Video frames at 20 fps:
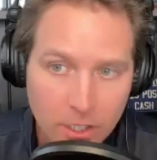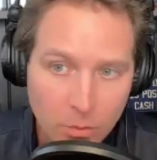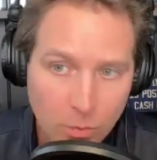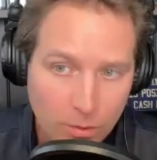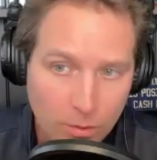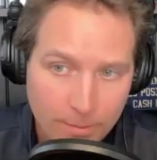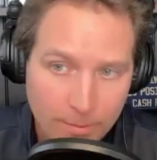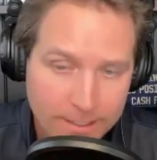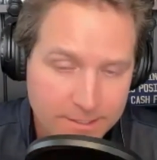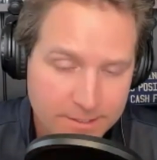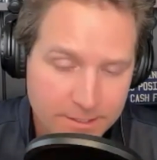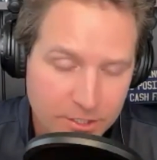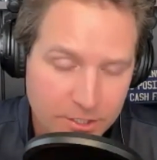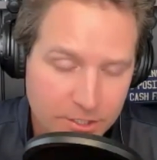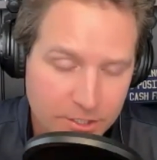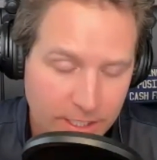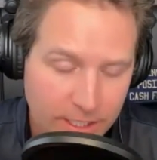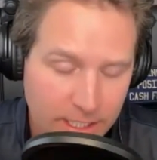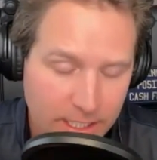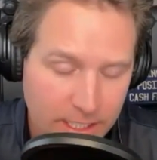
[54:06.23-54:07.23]
we're basically
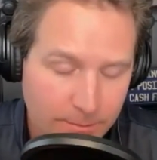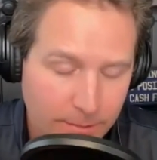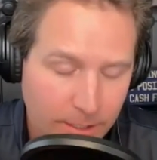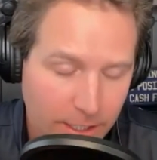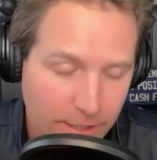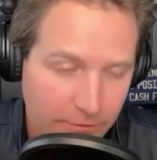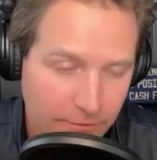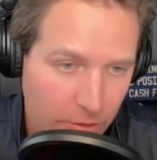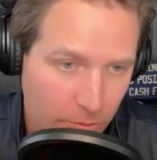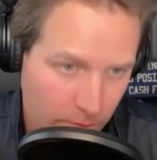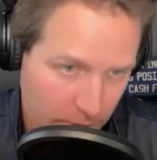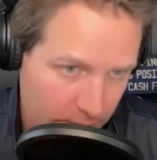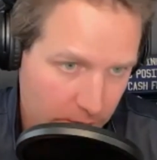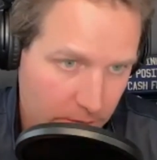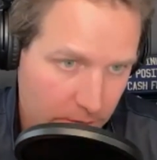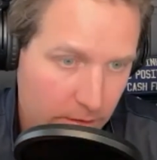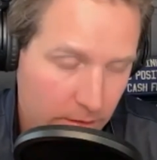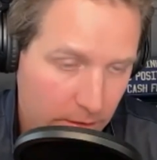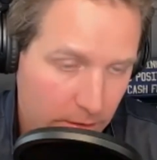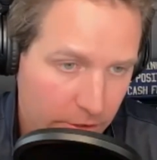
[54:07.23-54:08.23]
just going to email
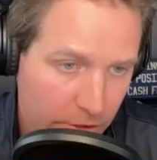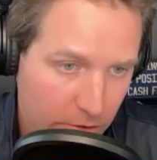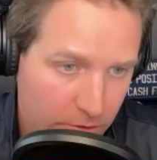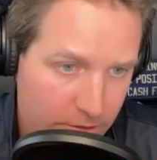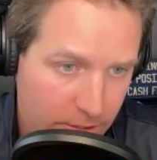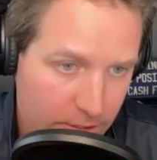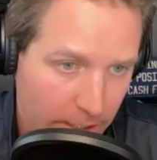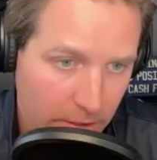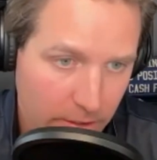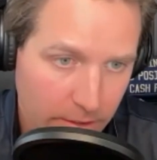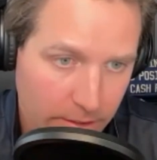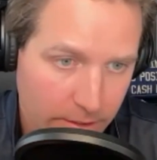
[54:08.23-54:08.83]
everyone a newsletter